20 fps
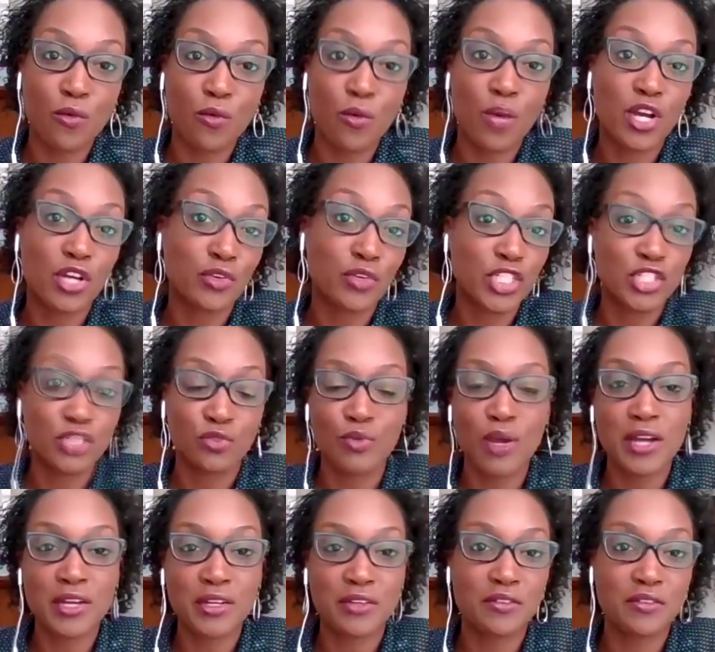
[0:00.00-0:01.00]
for a Christian
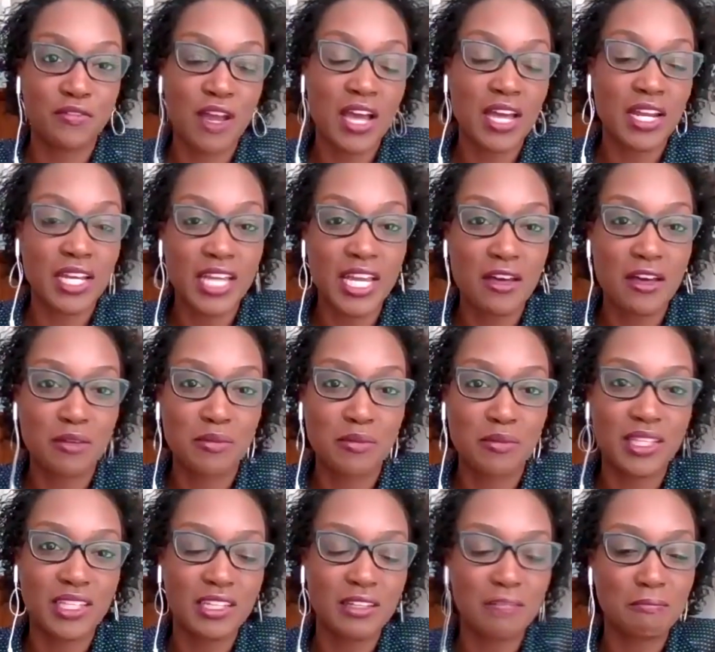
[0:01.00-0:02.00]
writer to find
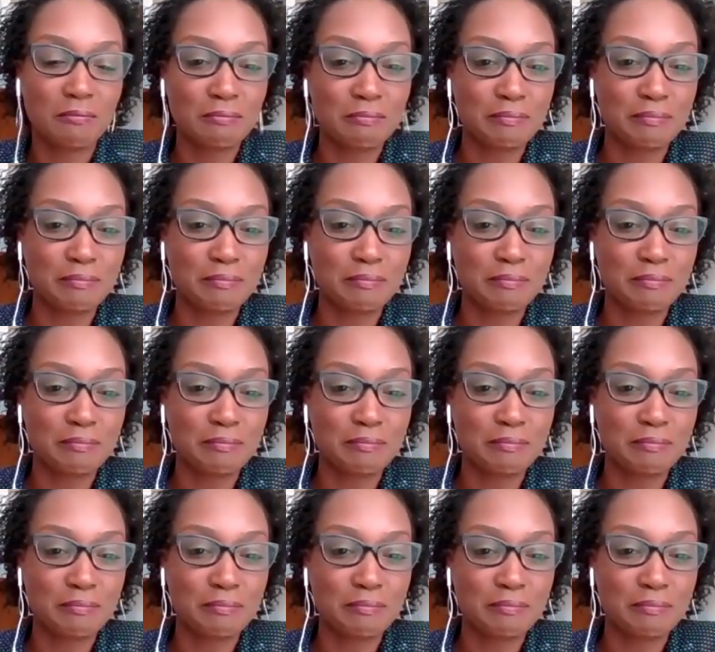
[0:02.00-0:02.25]
accountability.